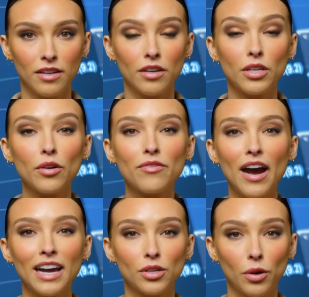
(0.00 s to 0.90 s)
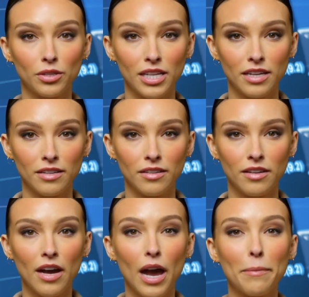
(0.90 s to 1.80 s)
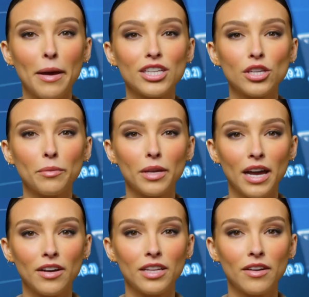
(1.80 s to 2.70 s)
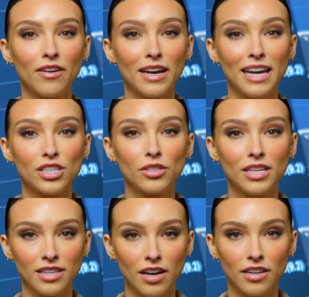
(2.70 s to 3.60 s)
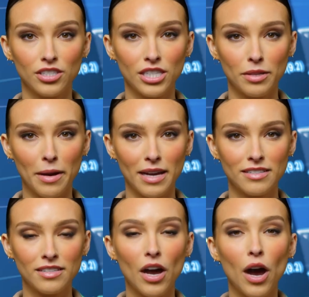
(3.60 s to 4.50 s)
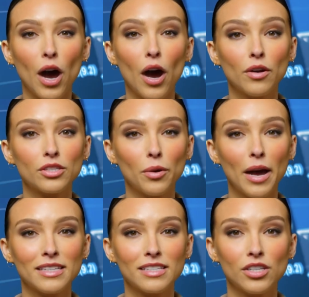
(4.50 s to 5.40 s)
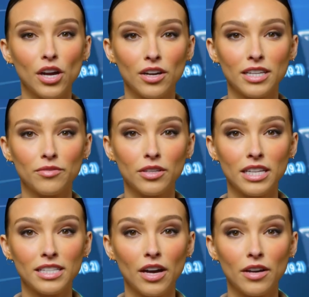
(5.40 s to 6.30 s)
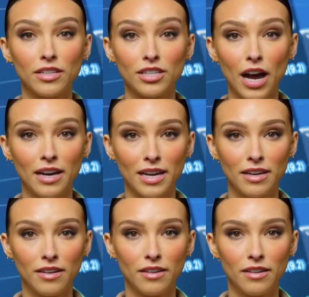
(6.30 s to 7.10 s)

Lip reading: Lufax Holding, a major player in the financial technology space, also has its earnings release on the docket,